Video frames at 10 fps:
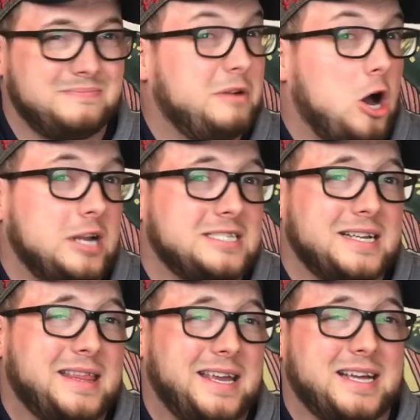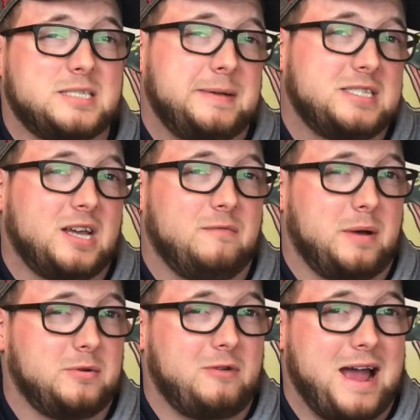But honestly, the expense of
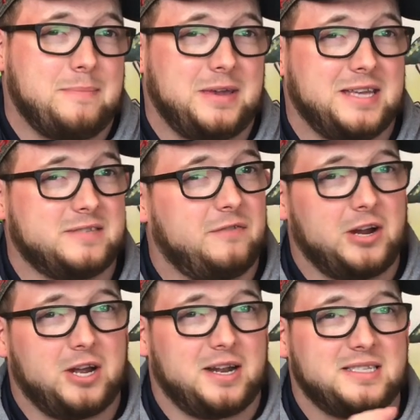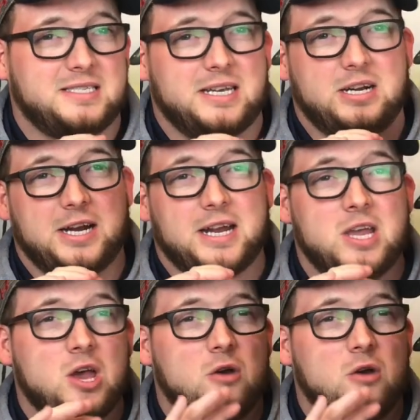bubble wrap is very unnecessary.